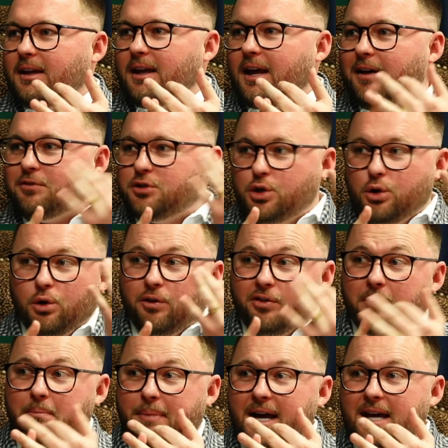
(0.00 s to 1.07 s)
If two of
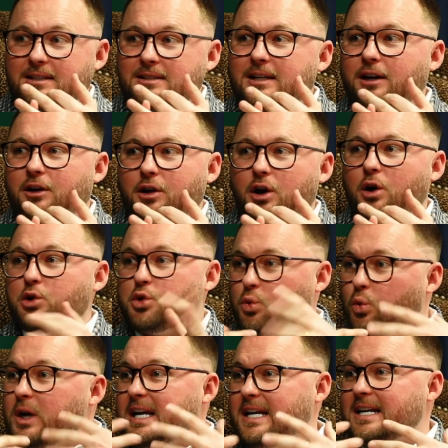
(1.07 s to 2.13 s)
the best need a coach,
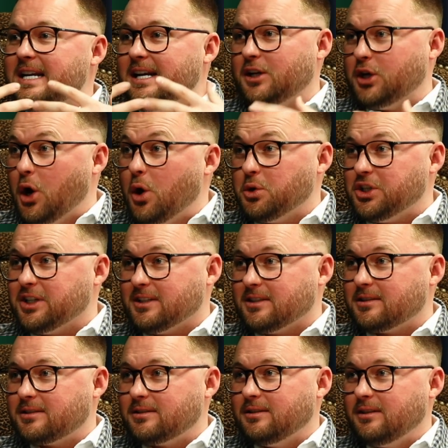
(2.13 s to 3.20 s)
we need coaches.